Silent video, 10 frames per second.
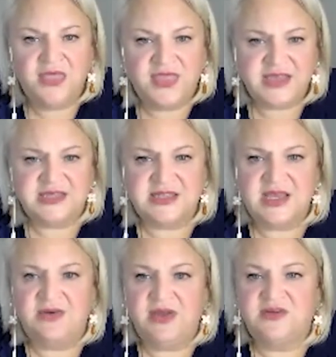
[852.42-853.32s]
This
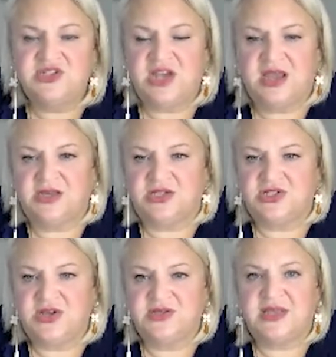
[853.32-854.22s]
theory of change
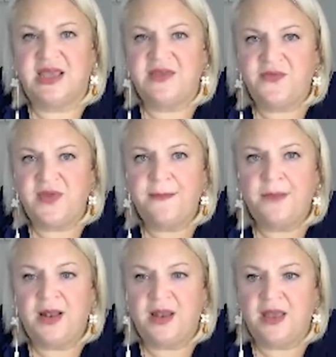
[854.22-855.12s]
shows that if we
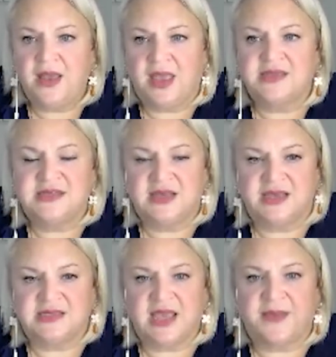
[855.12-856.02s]
apply a
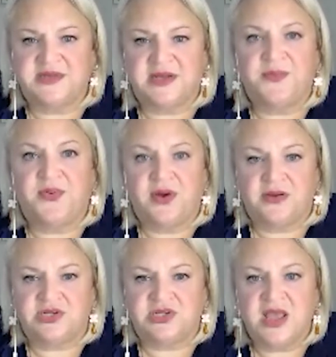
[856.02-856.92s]
Science Capital
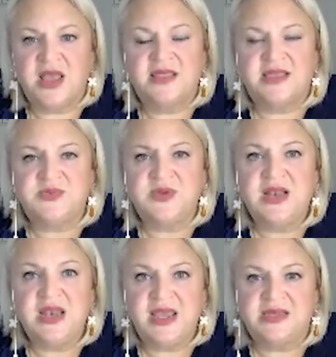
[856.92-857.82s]
approach, this will
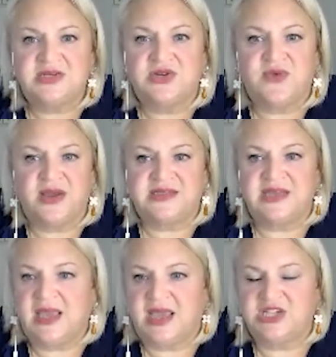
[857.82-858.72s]
lead to greater
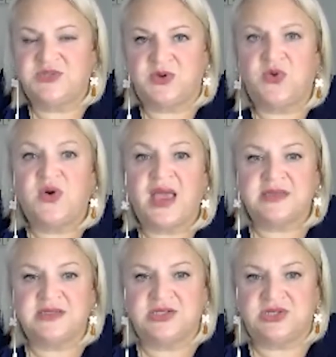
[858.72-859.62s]
engagement or
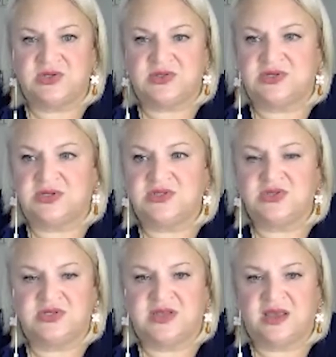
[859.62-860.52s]
attitudes to
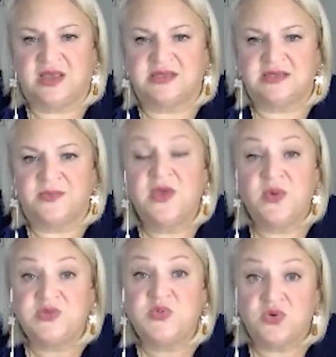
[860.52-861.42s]
science,
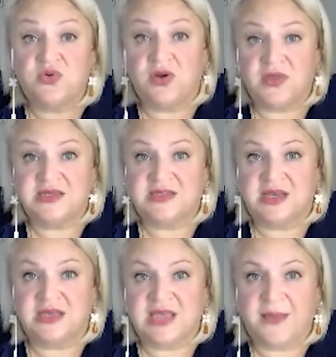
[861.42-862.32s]
which will grow their
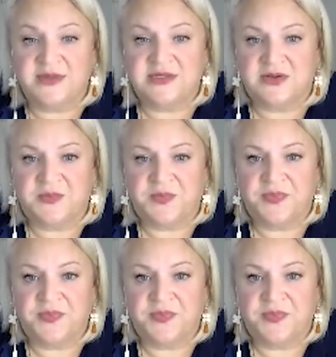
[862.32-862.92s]
Science Capital.